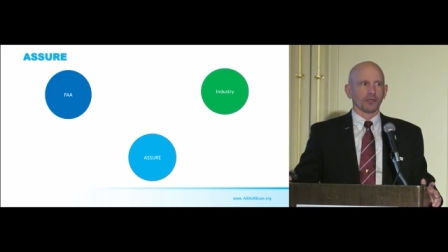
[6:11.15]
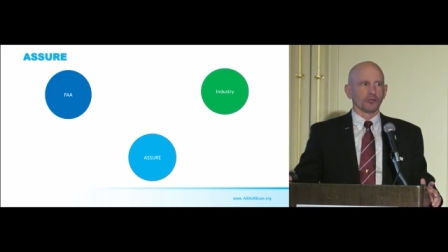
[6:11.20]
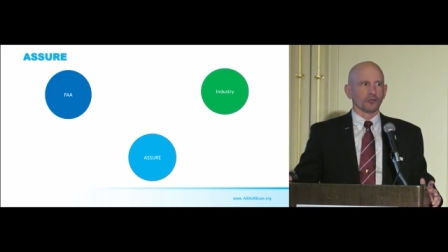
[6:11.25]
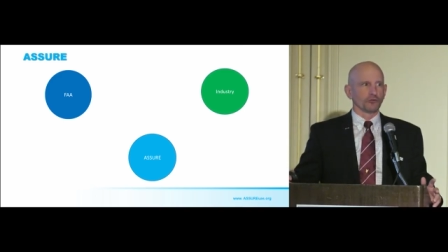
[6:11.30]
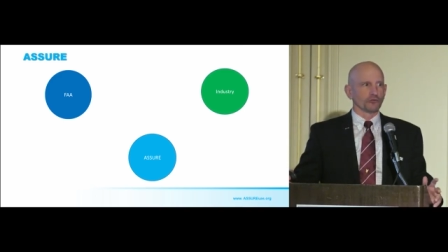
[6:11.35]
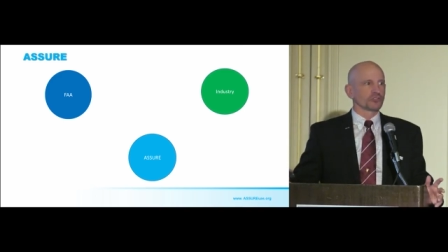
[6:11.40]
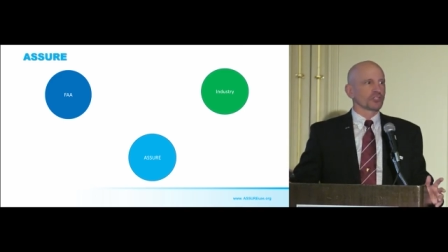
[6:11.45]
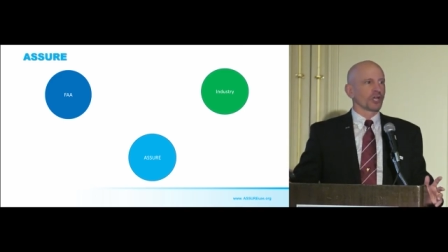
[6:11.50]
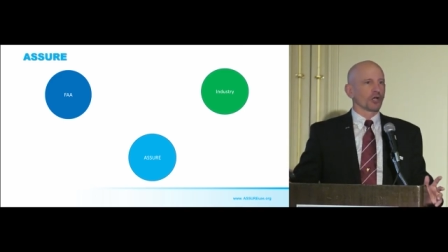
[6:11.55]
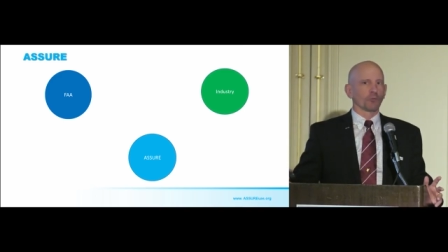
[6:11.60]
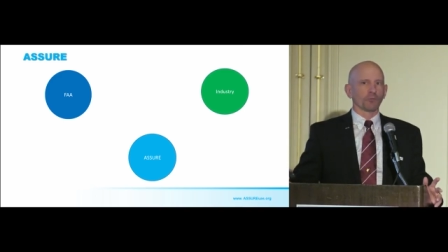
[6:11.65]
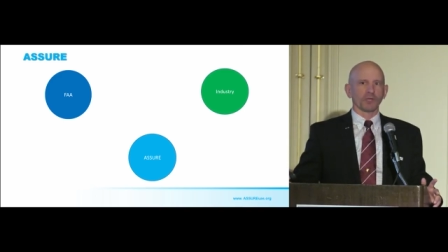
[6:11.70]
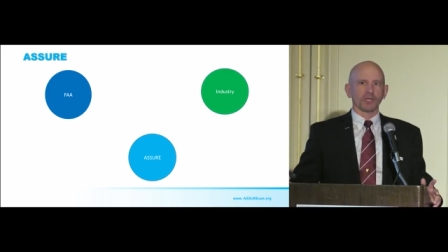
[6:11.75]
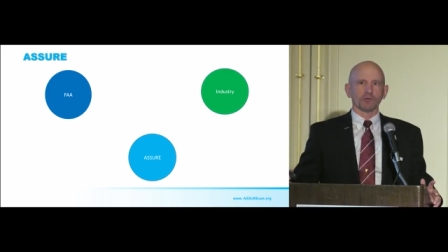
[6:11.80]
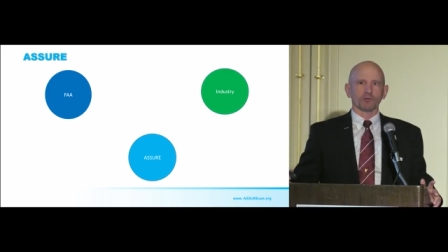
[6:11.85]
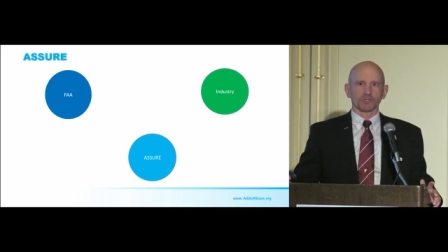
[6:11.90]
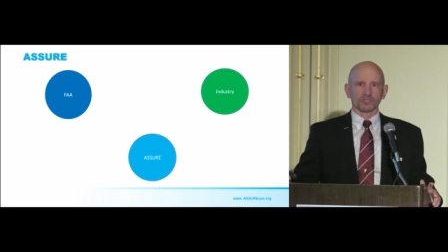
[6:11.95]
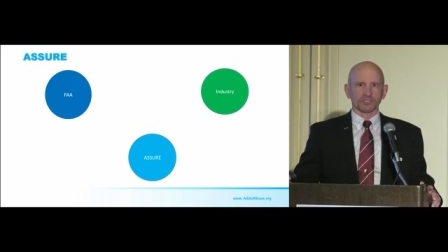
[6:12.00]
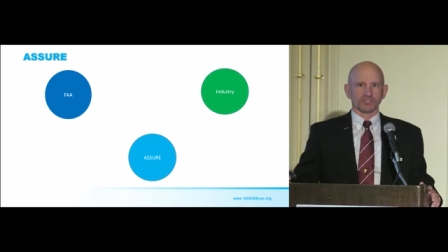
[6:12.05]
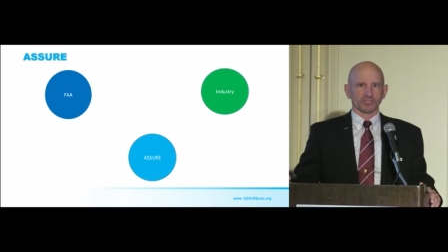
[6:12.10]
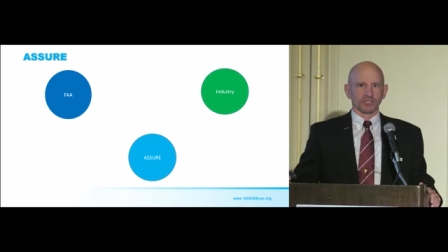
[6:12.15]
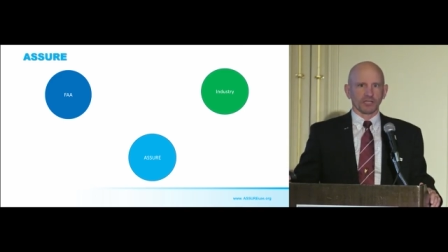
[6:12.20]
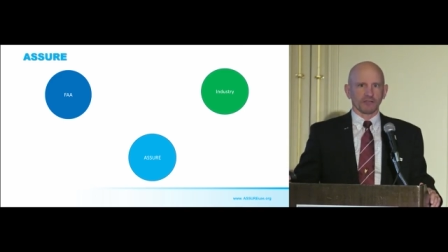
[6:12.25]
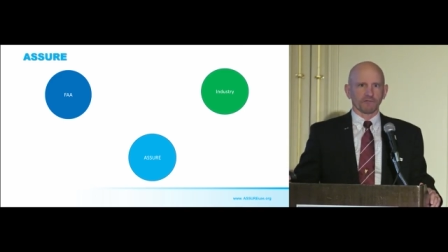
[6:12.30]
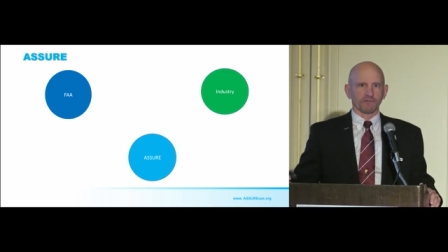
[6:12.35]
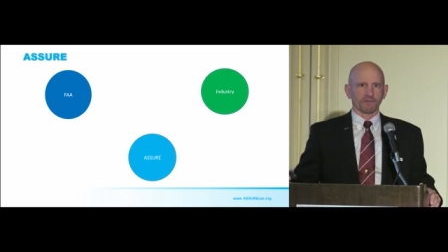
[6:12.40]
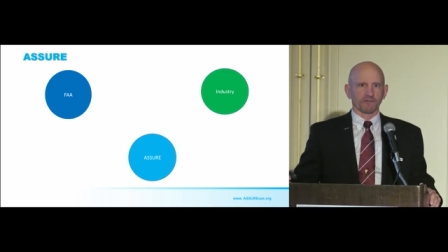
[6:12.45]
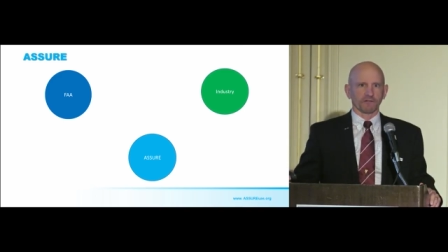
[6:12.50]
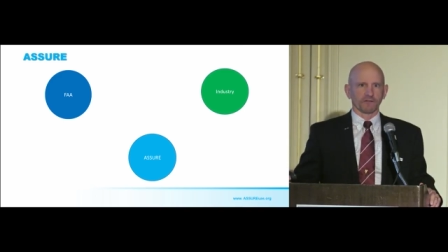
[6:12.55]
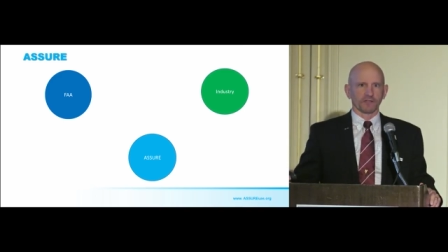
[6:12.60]
You tell me what's
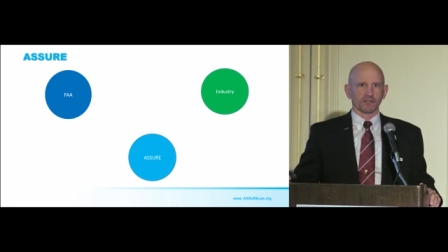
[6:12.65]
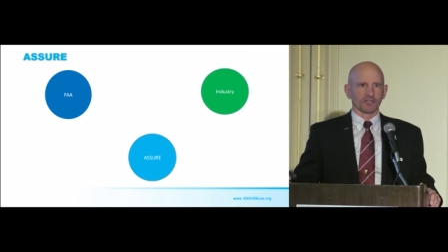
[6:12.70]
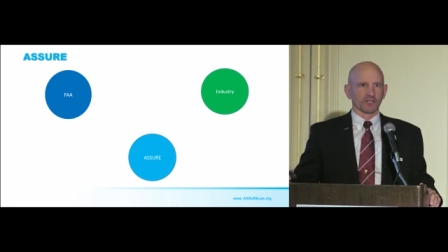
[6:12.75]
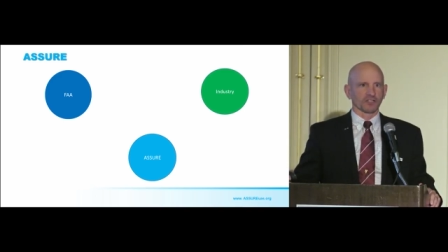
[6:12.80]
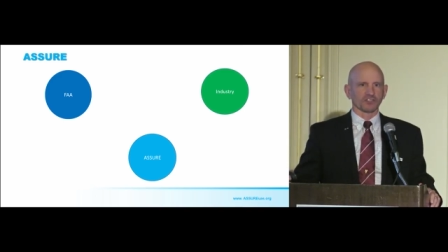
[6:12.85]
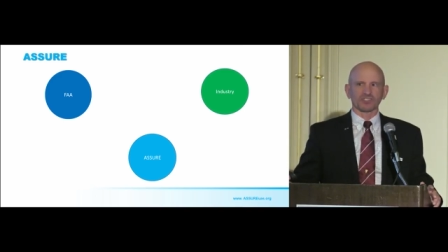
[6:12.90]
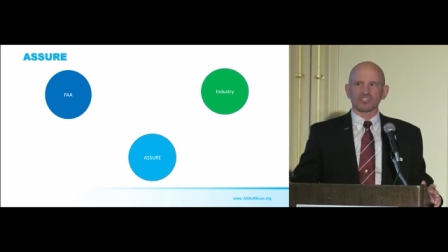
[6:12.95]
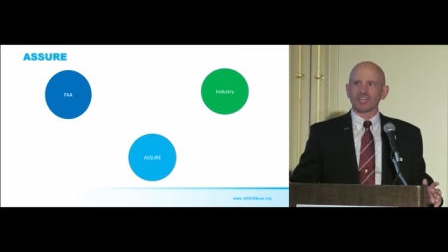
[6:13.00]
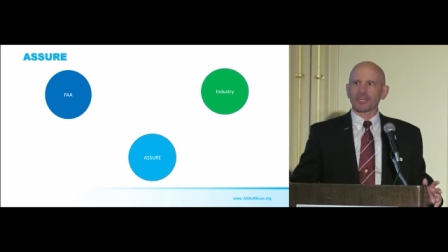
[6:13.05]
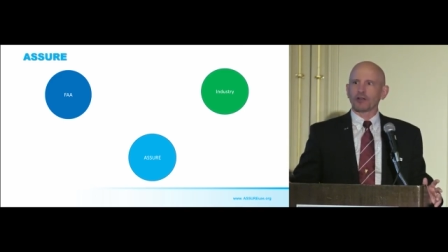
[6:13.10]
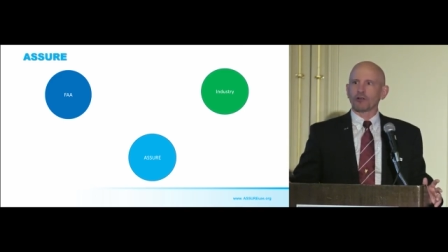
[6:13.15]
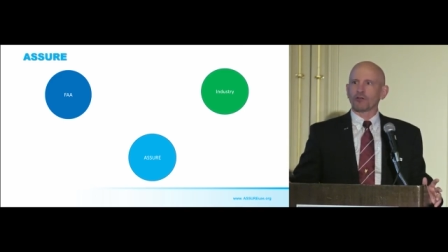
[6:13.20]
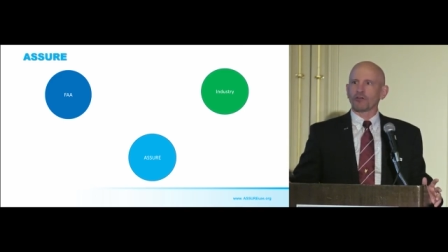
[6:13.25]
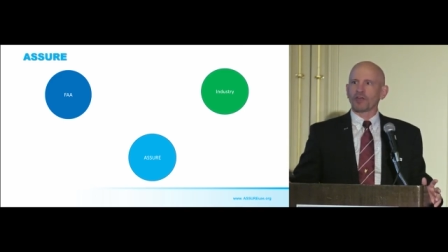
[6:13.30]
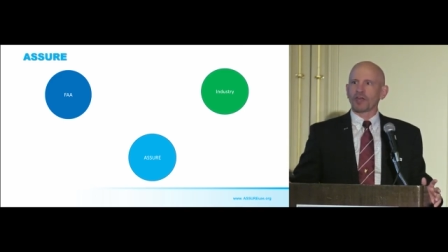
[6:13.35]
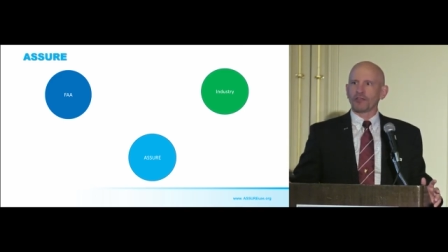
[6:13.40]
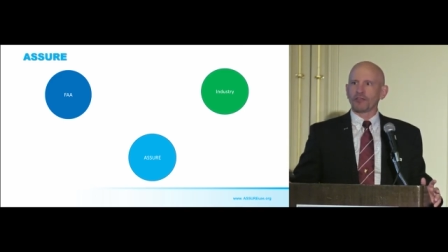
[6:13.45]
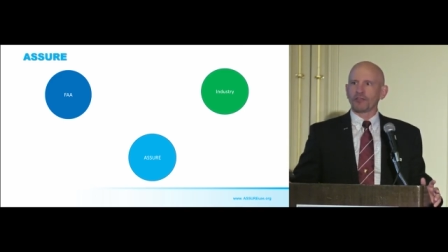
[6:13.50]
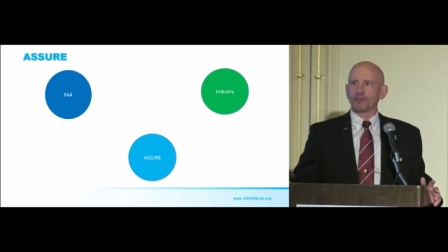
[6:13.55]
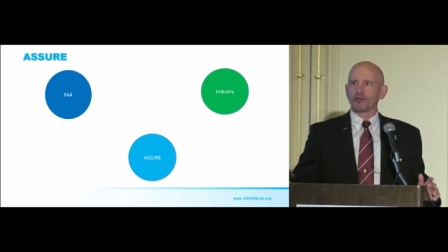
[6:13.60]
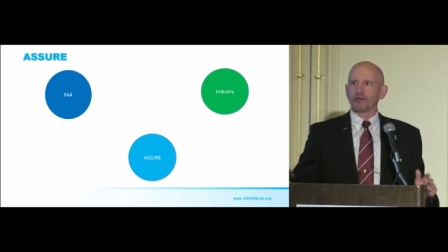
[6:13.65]
safe. Because they don't,